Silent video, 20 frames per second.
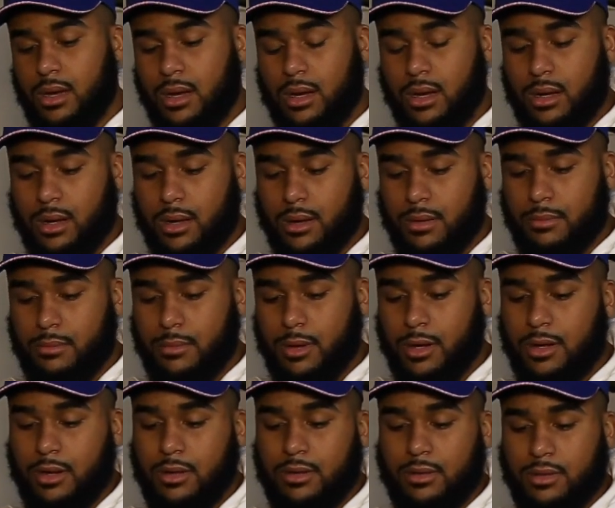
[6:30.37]

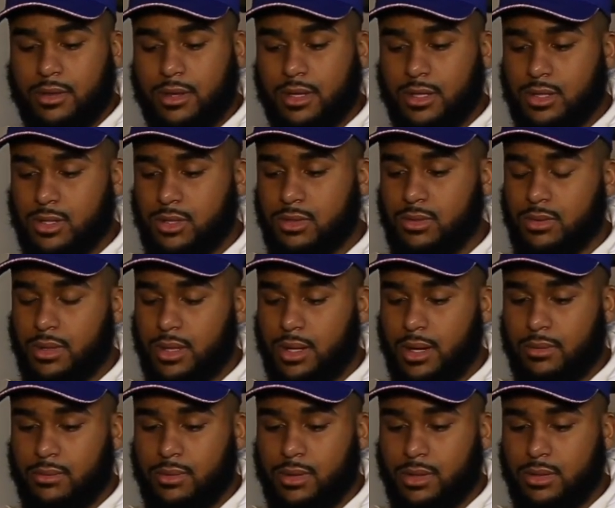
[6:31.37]
Another thing too that I
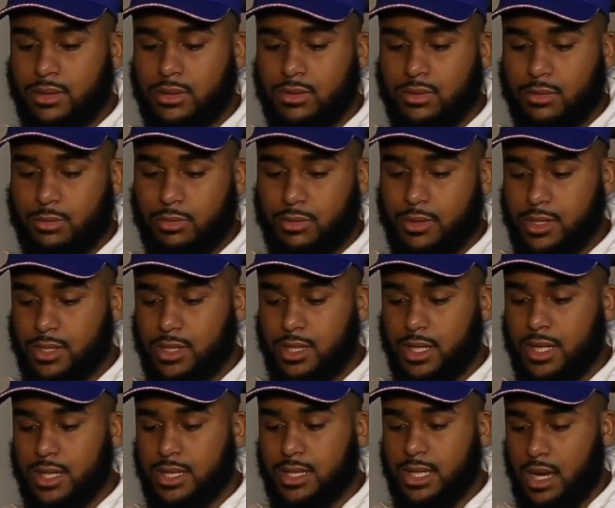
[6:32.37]
really do
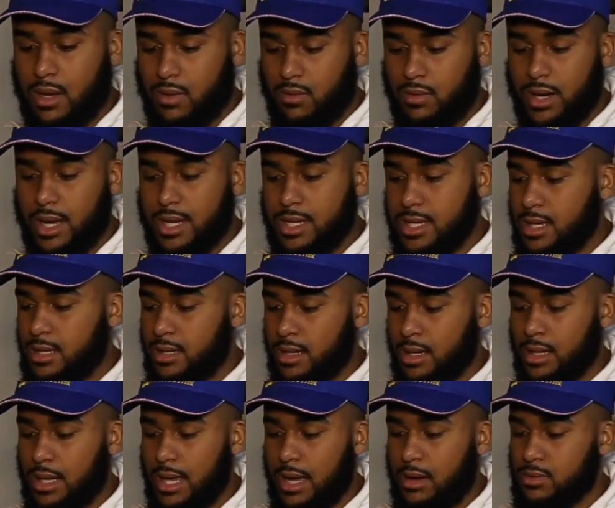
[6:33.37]
appreciate is how Nike
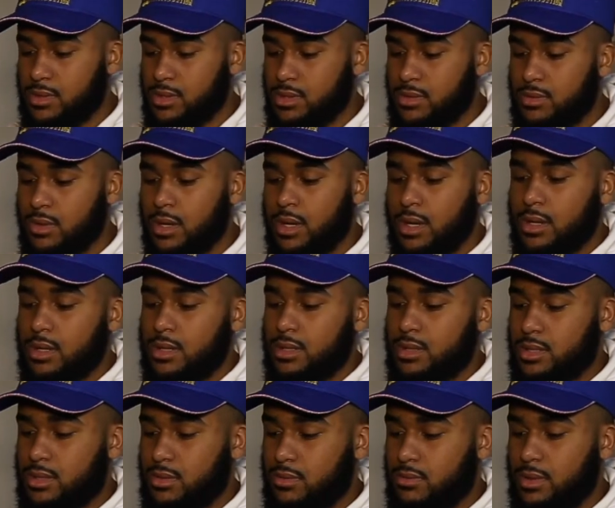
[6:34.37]
allows you
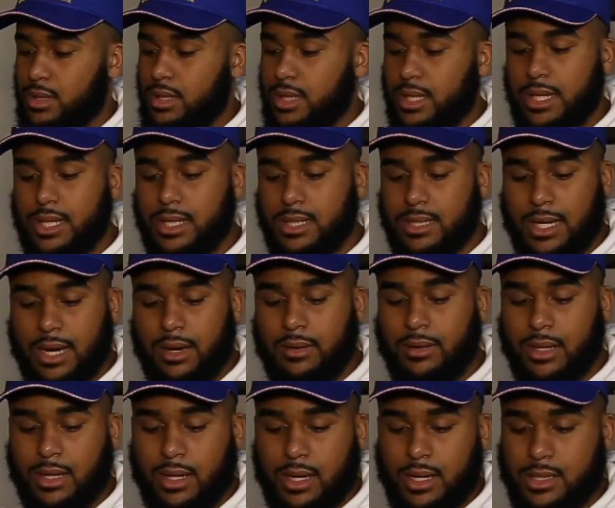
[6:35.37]
to really get down
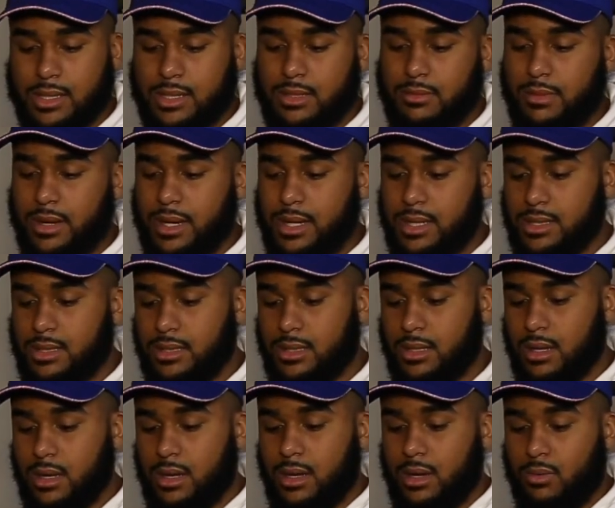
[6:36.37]
and customize
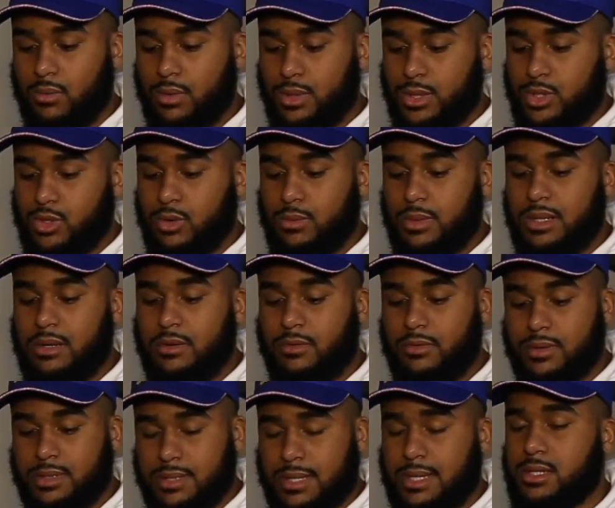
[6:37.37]
with so many
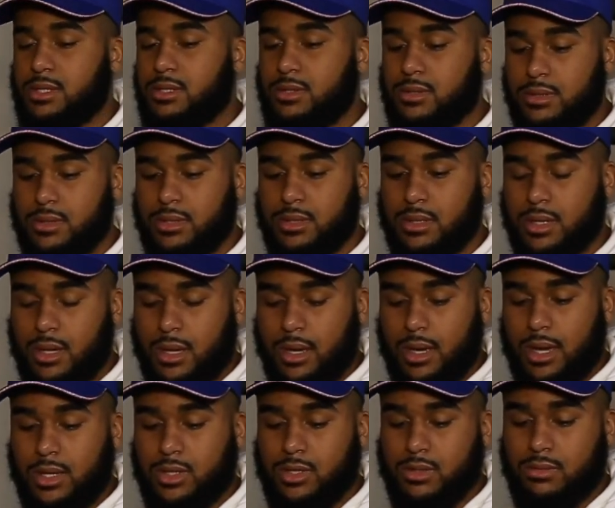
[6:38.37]
different textures
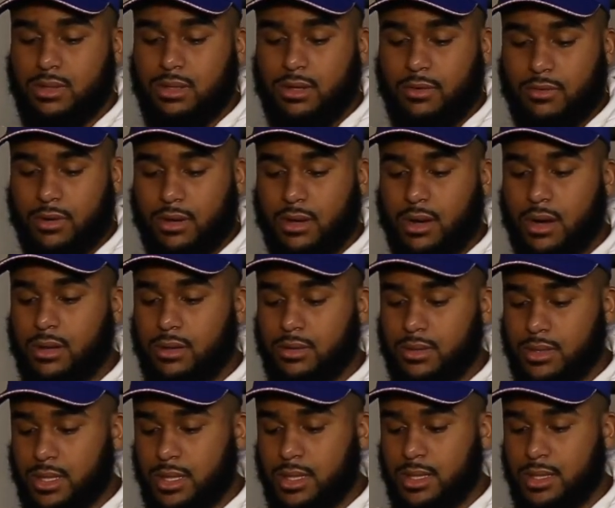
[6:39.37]
and so many different
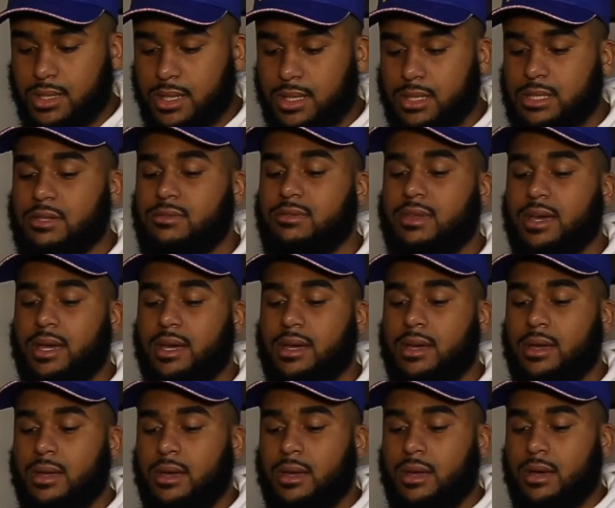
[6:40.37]
colors, in the sense of that
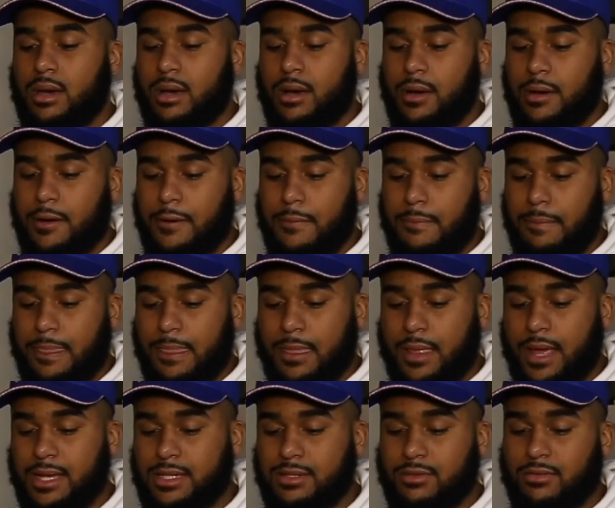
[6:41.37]

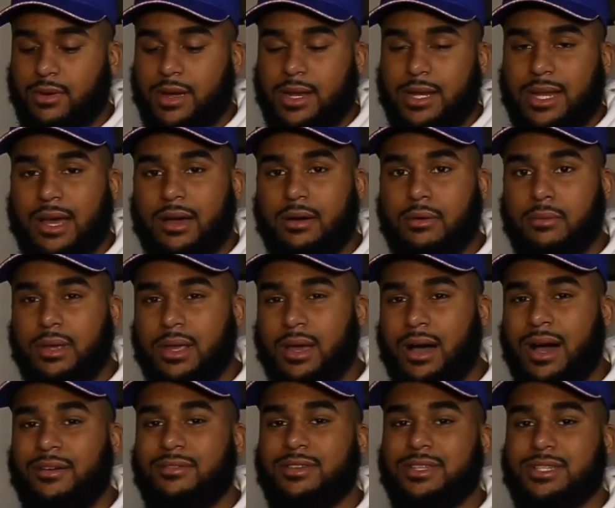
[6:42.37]
as of right now, we
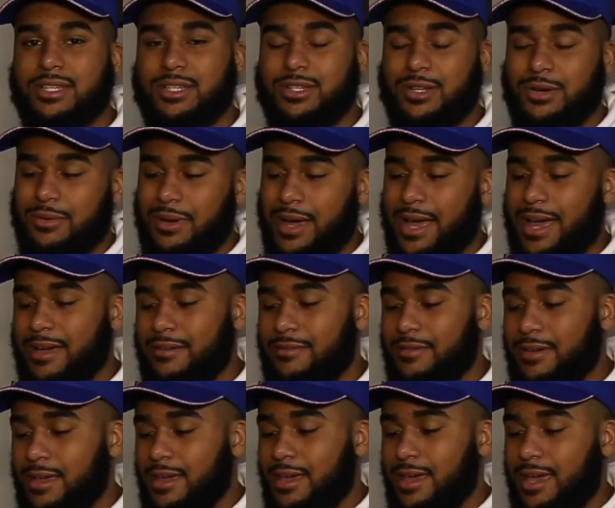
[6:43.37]
obviously don't
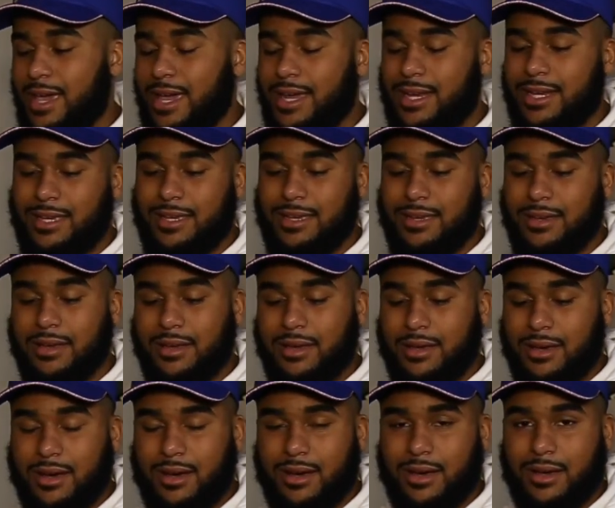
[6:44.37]
have any
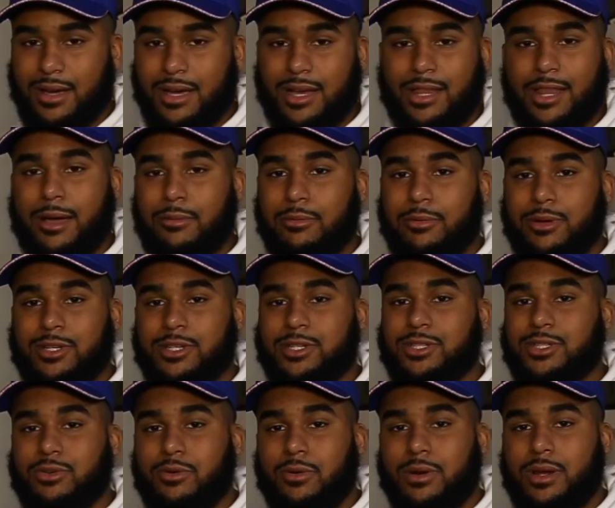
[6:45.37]

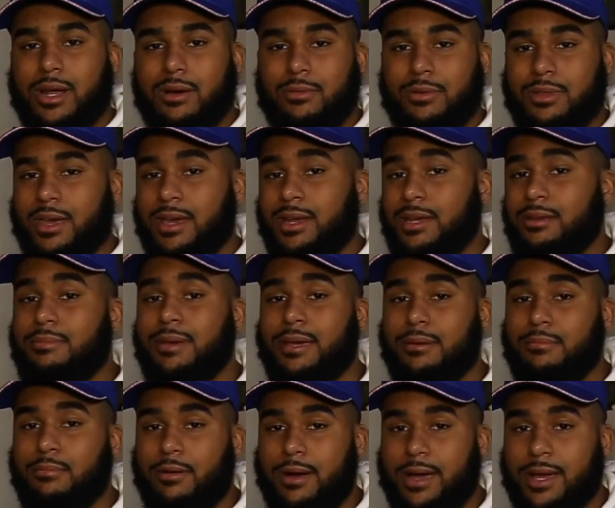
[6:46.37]
collaborations going on with any
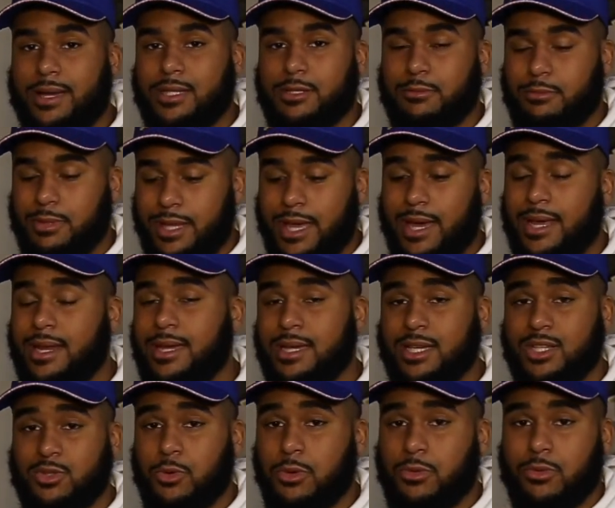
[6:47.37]
big brands, but that
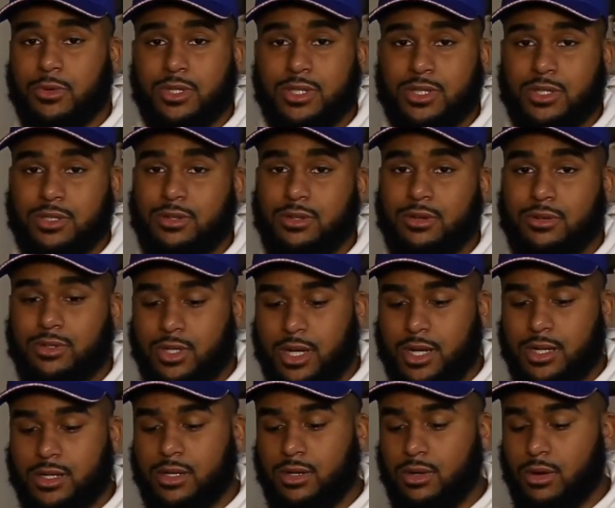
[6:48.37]
is what we're, you know,
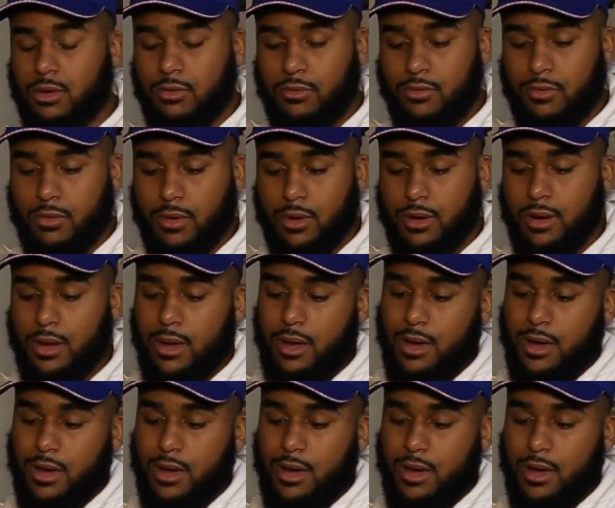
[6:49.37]
trying to go for.